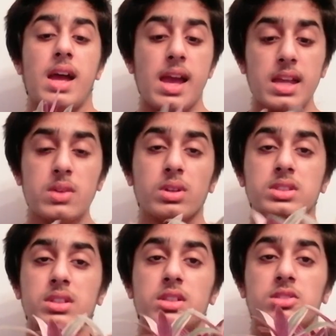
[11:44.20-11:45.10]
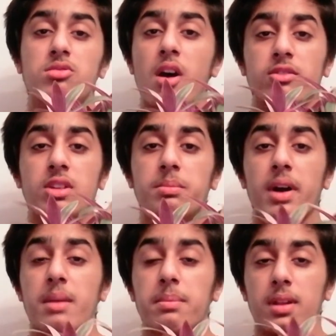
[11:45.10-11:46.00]
It was surrounded
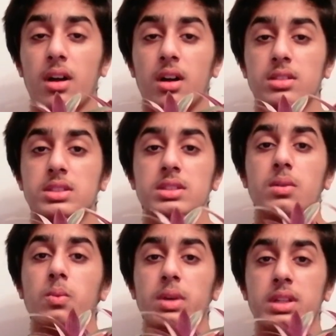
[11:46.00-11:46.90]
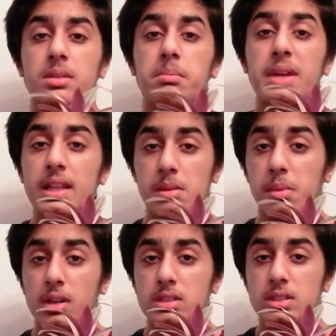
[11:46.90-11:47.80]
by plants with
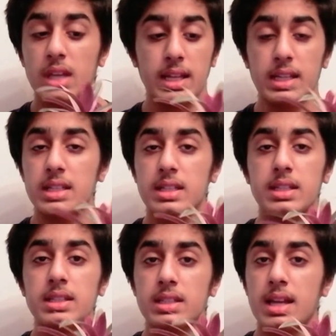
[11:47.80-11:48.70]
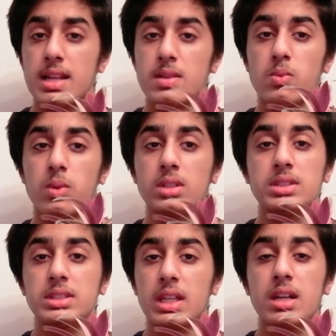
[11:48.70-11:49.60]
mealybugs, and it didn't get one
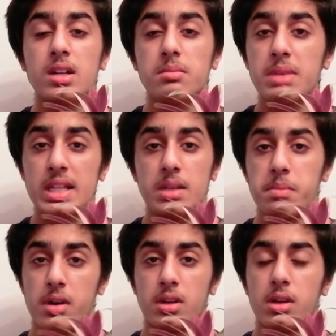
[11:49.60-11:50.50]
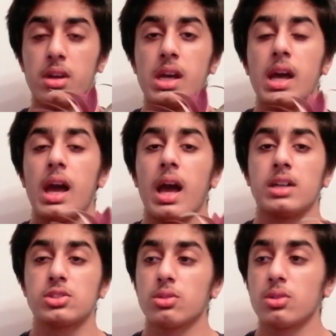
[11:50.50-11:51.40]
single mealybug.
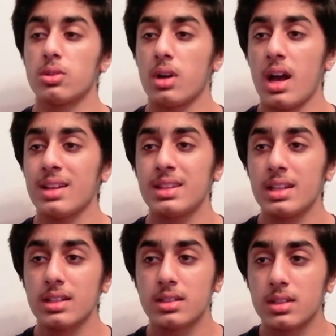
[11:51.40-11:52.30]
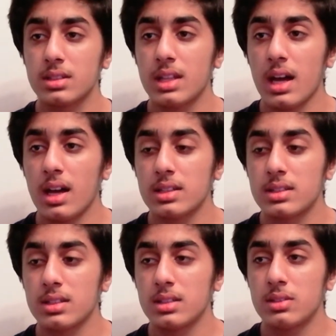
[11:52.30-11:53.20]
So I think that
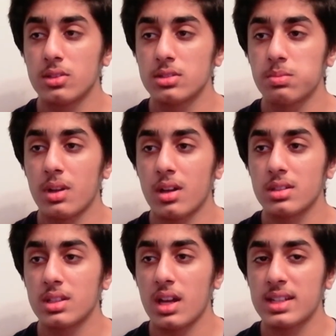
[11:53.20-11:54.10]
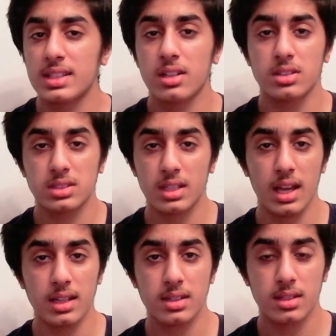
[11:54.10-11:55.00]
those plants actually doesn't
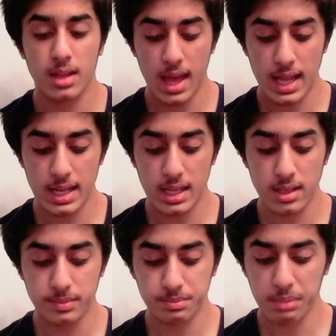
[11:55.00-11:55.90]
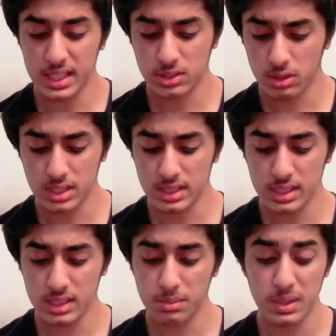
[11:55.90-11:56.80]
get any pest or
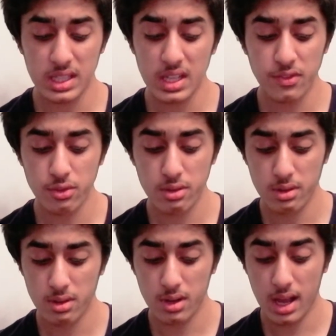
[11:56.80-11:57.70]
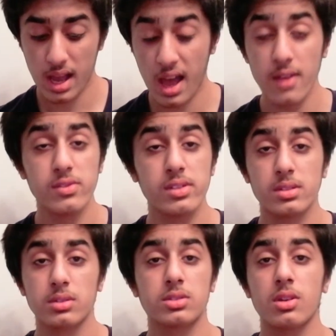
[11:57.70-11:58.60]
diseases. But if you have
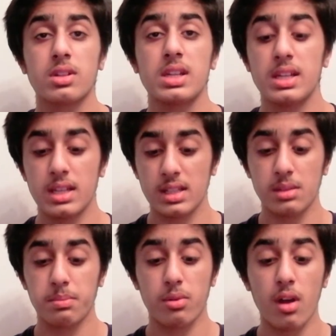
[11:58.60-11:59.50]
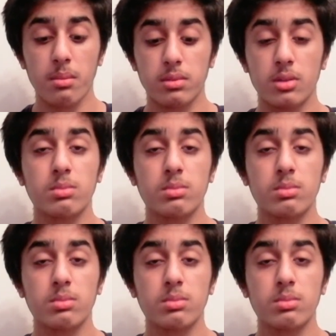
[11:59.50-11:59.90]
certainly get a problem,